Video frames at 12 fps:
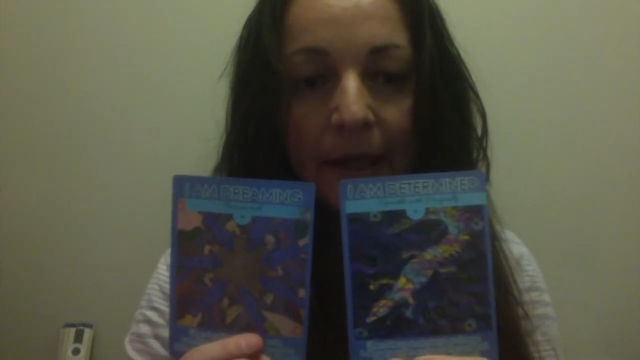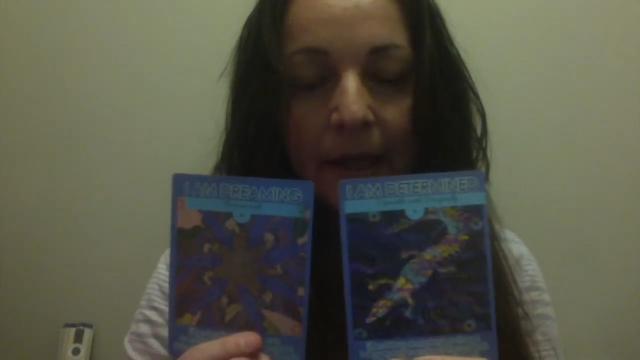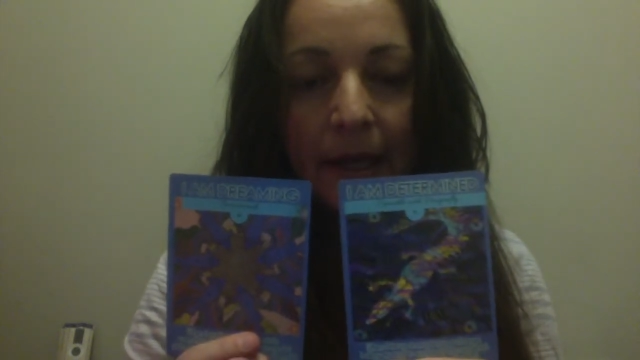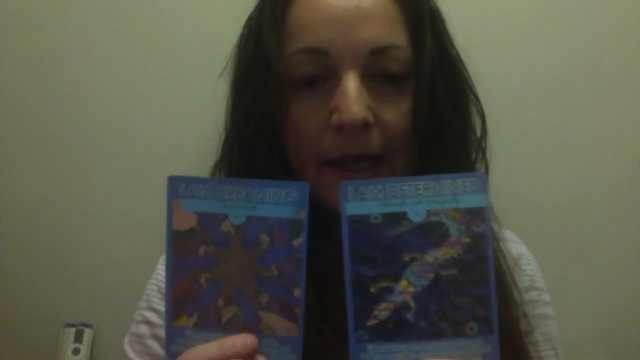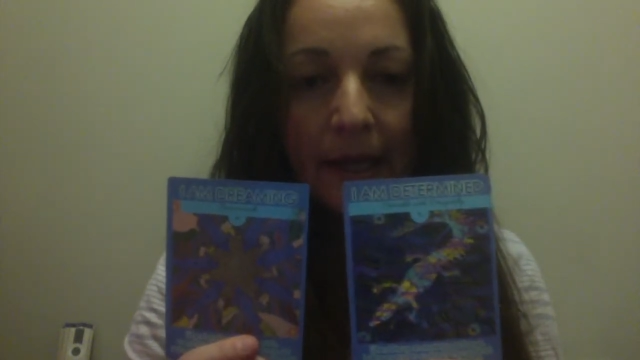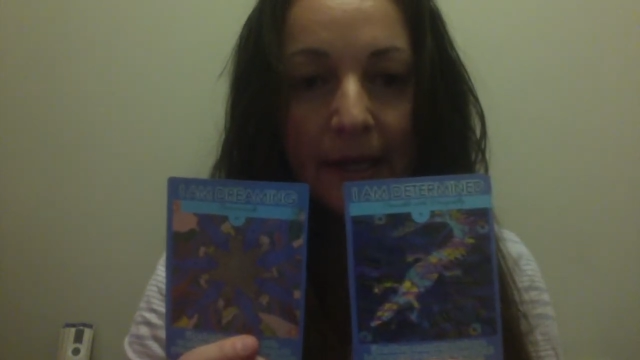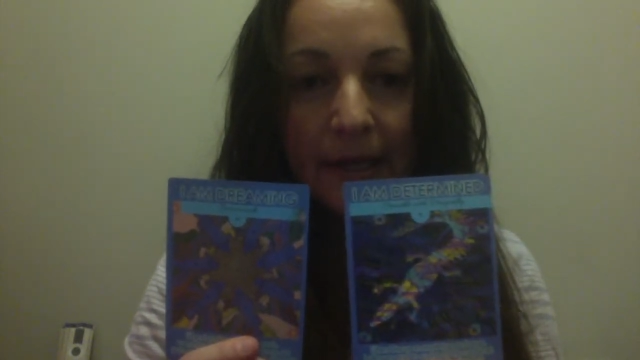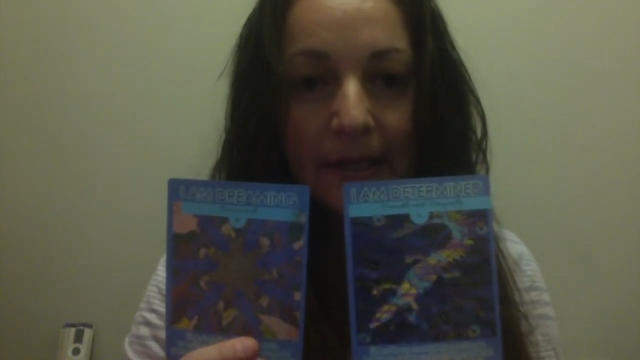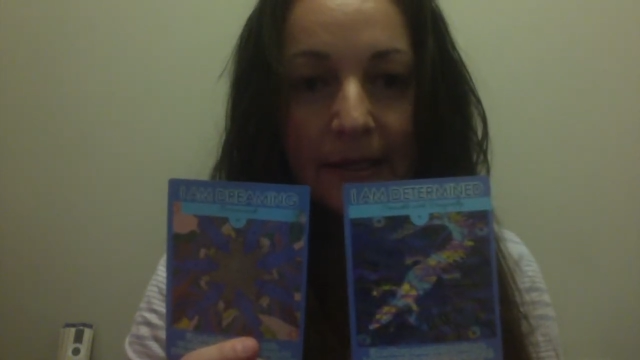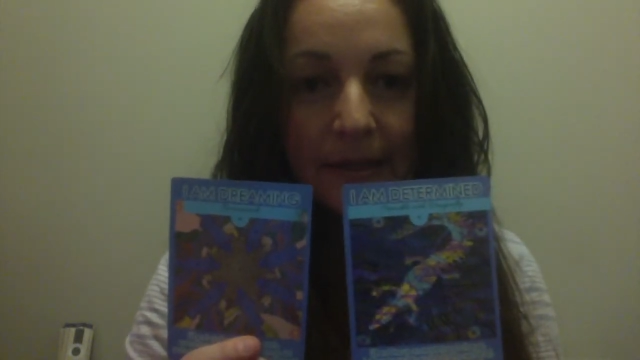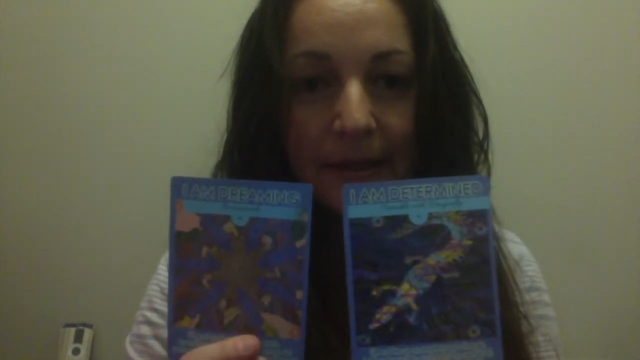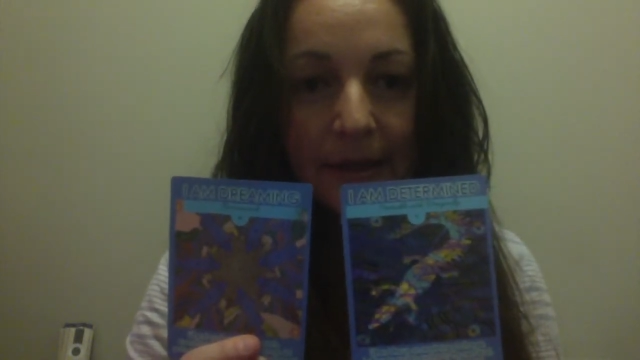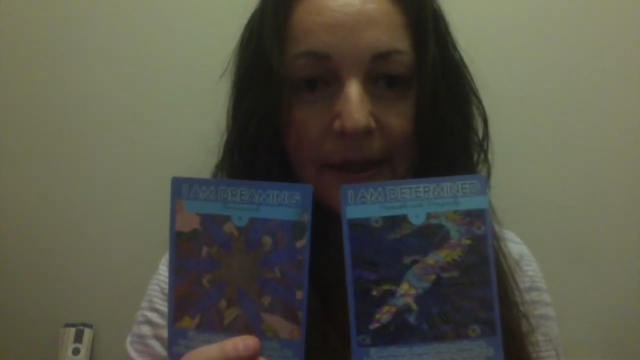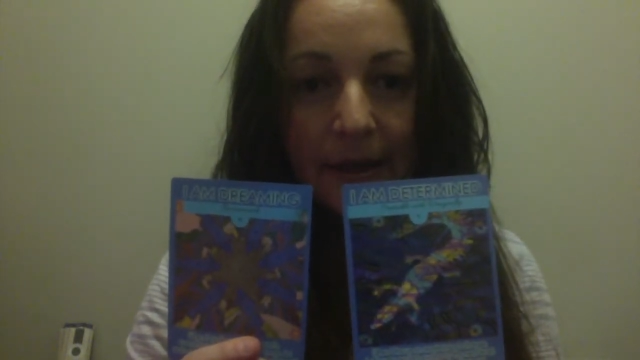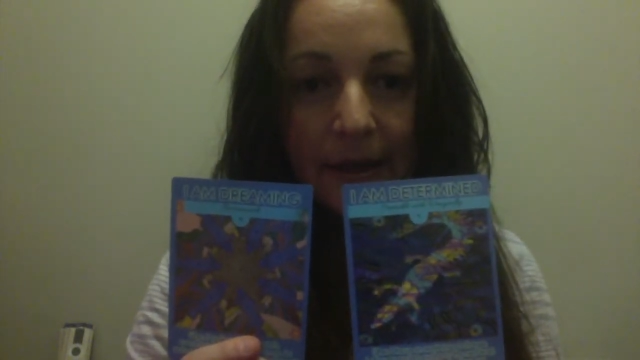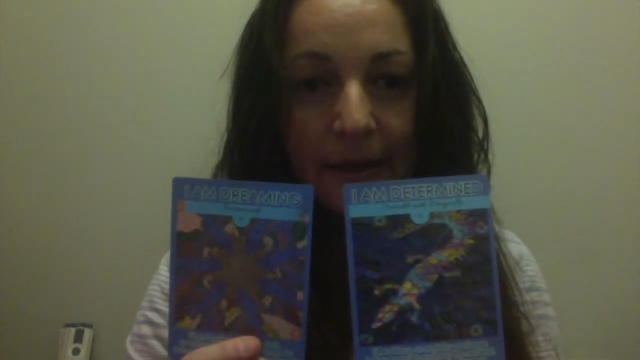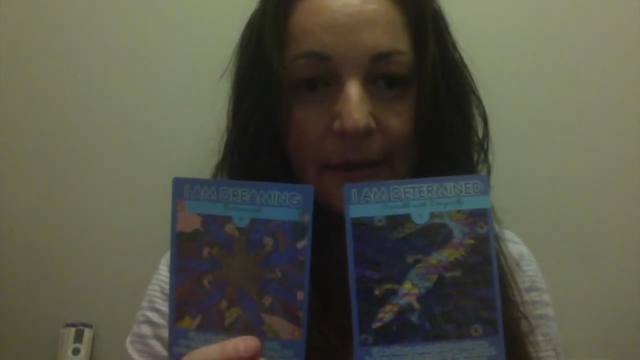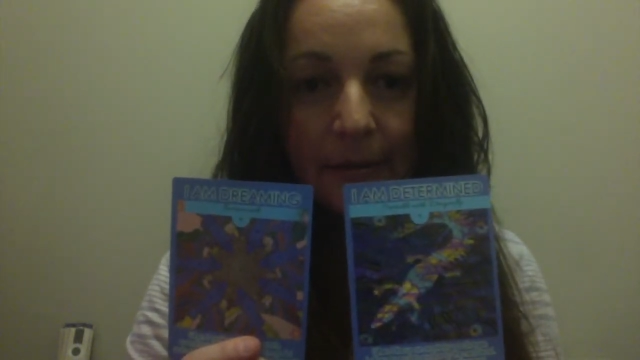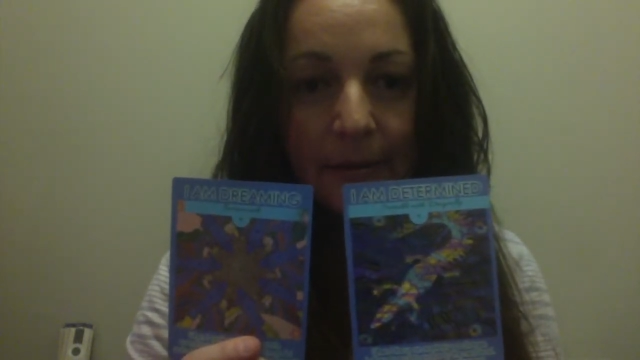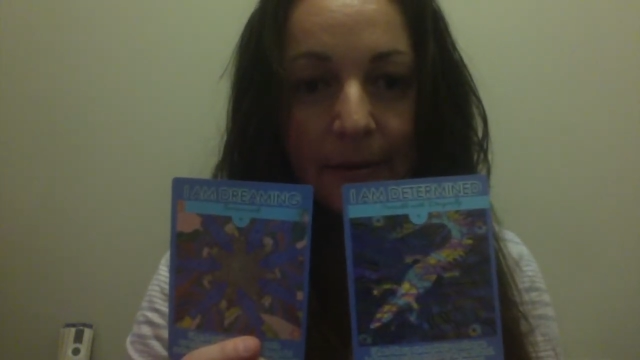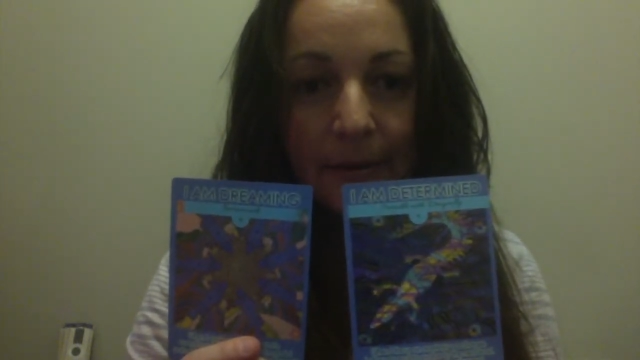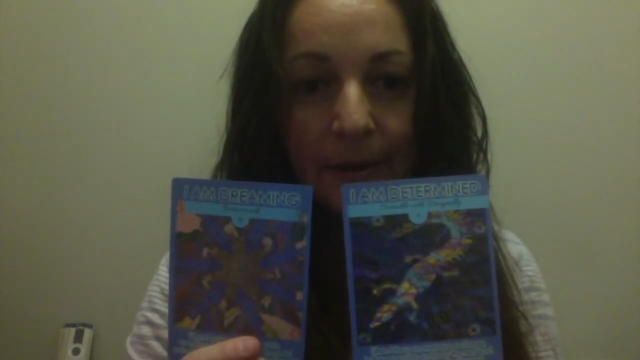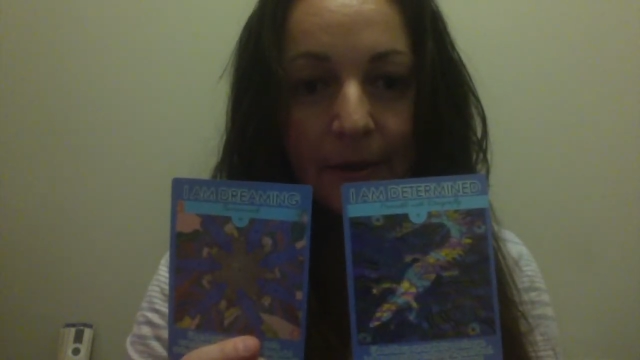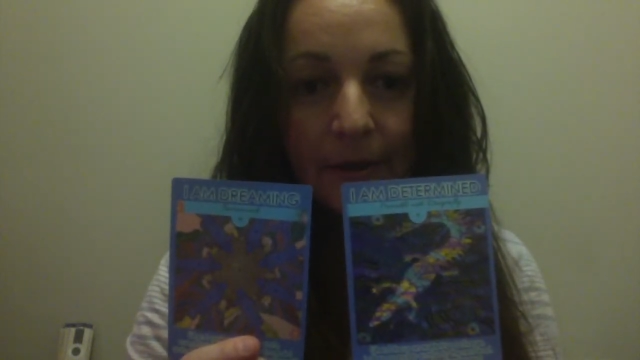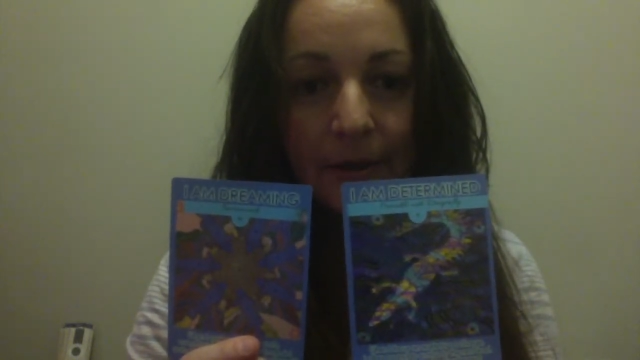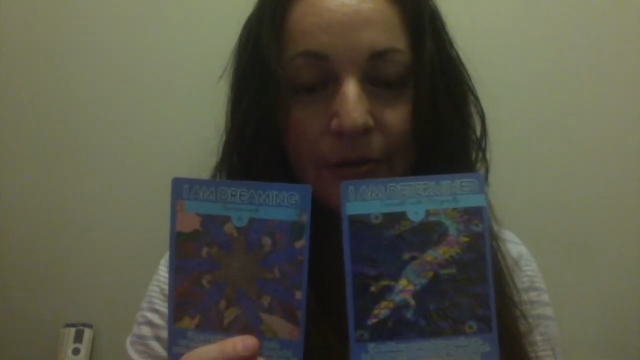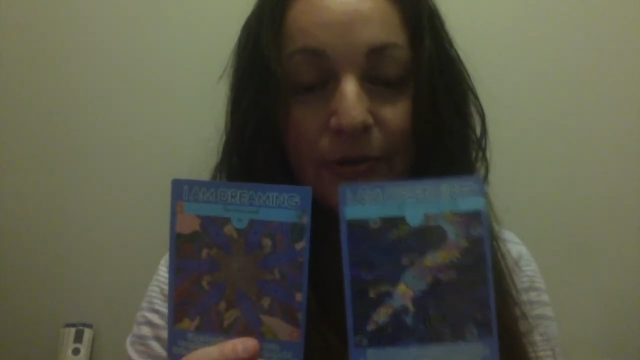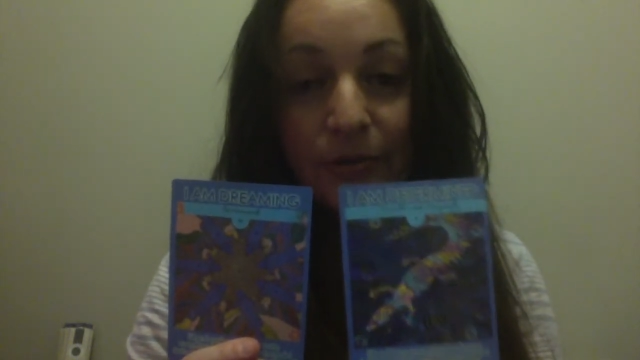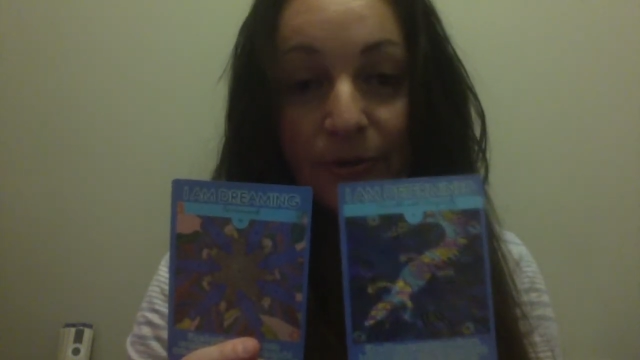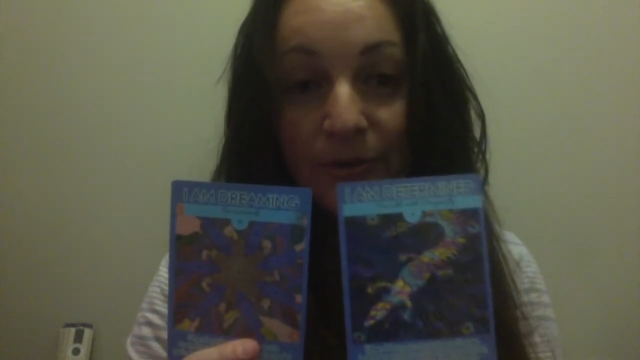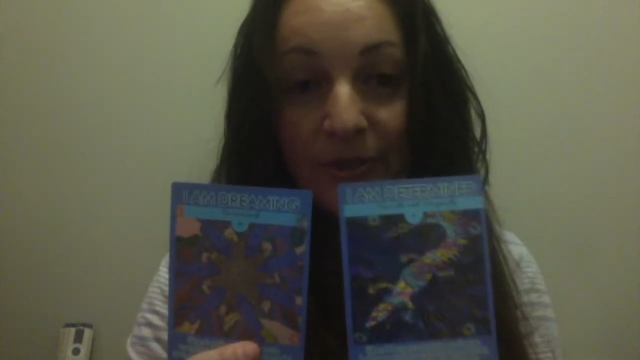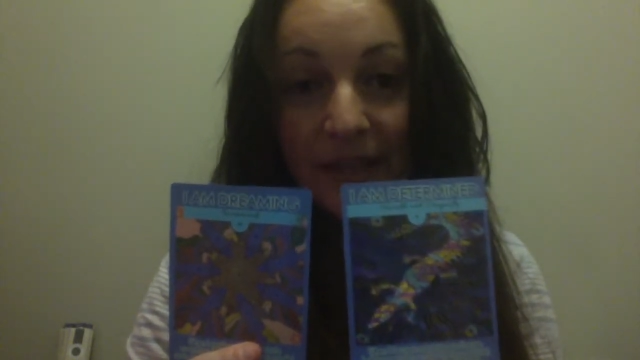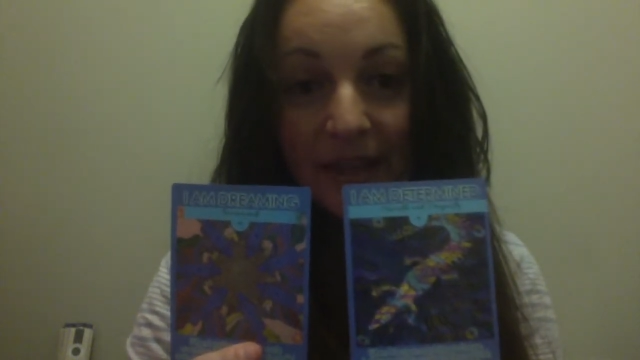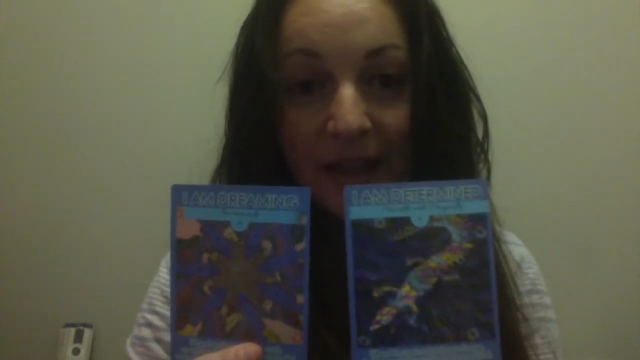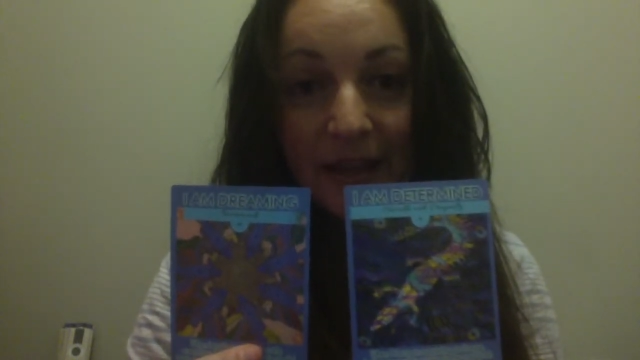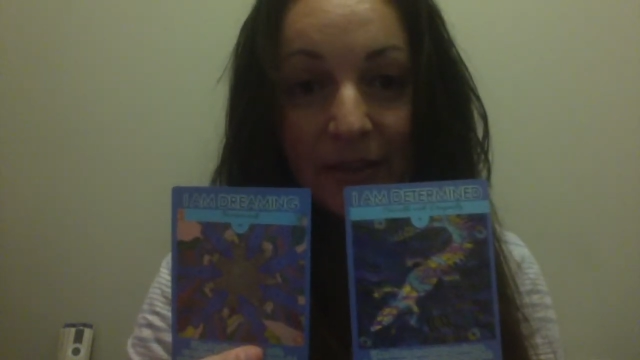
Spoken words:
and using that to